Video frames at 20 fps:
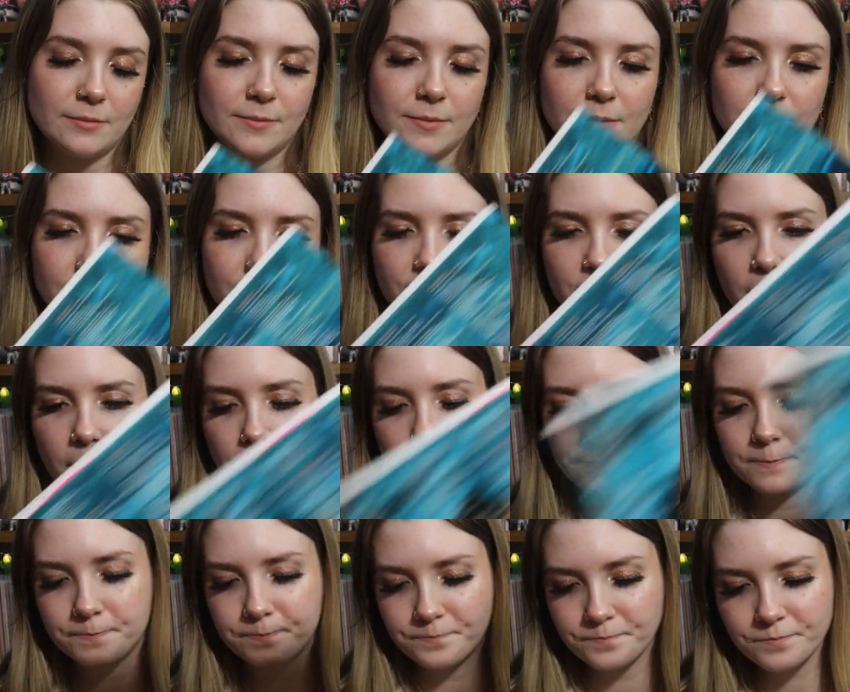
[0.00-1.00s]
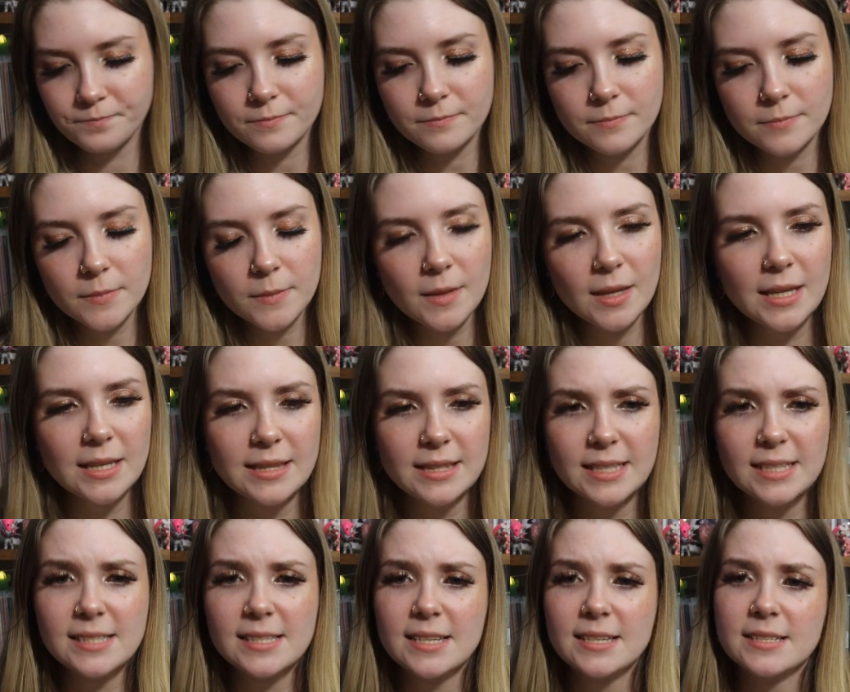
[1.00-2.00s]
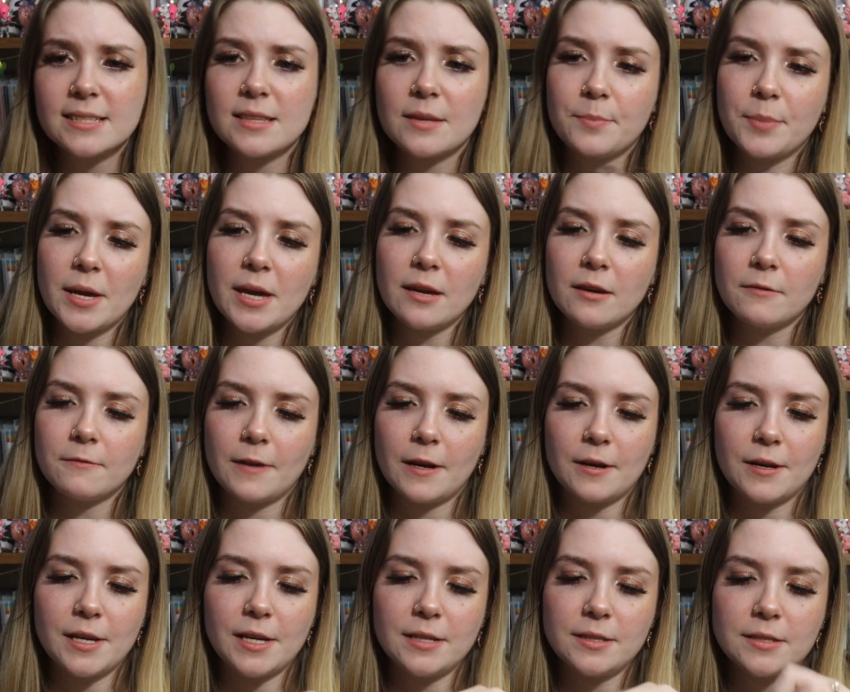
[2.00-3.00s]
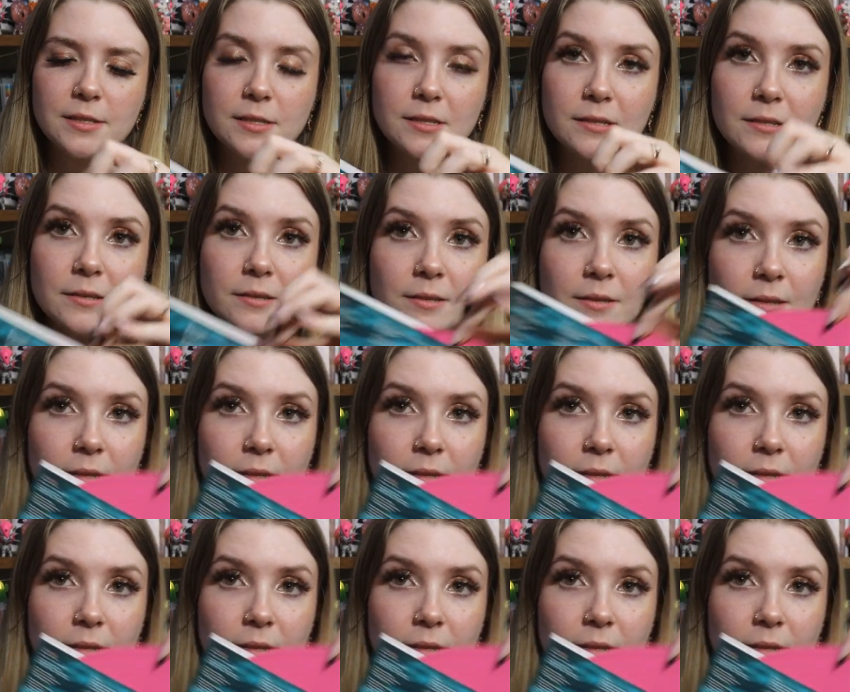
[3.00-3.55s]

So this is the pink variant.